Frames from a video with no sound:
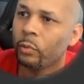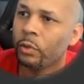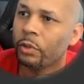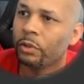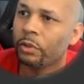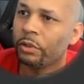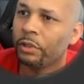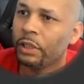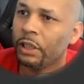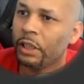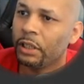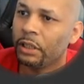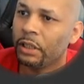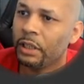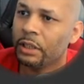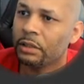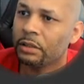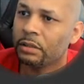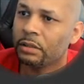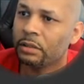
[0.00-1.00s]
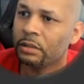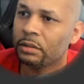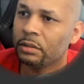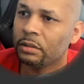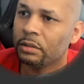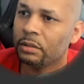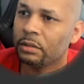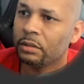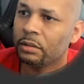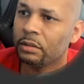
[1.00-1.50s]
So you got a
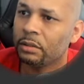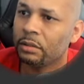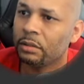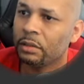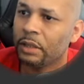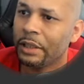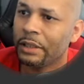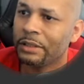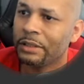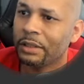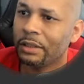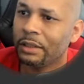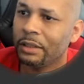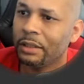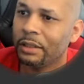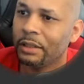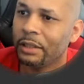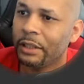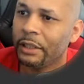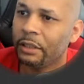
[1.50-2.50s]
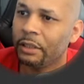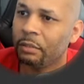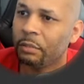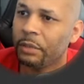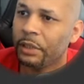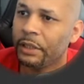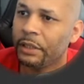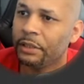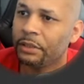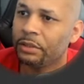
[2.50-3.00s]
nice clean landing
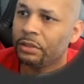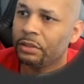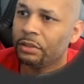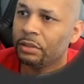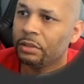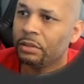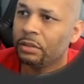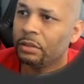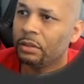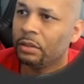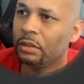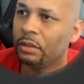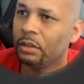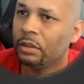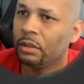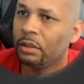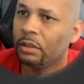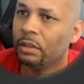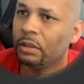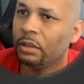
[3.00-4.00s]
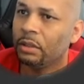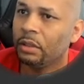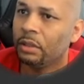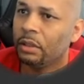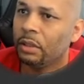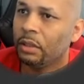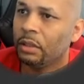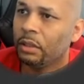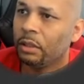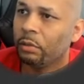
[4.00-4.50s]
page,
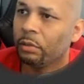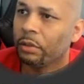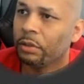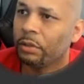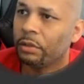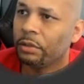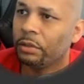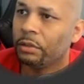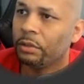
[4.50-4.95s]
and then we're gonna